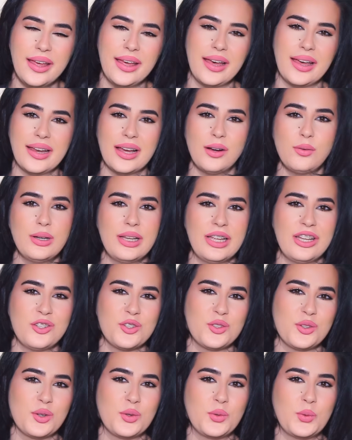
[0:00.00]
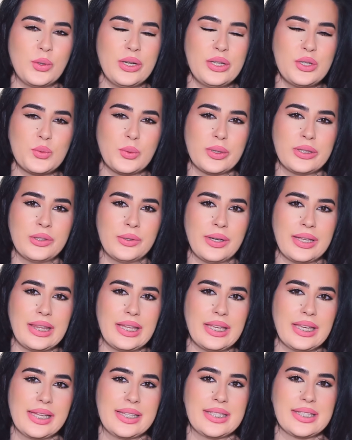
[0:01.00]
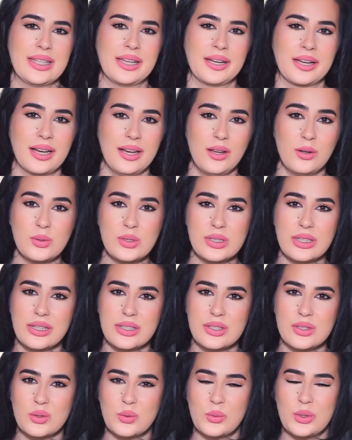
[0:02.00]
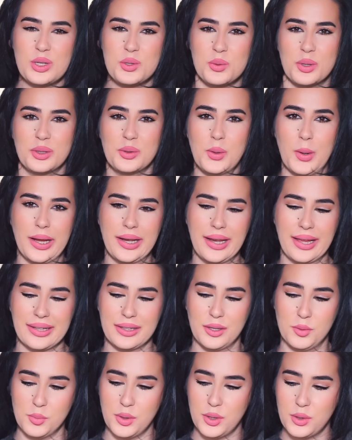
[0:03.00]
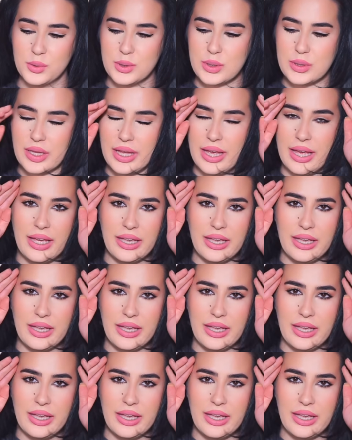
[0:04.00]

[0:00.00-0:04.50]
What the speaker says: and I will let you know which one do I think it's the closest, which one do I like the most,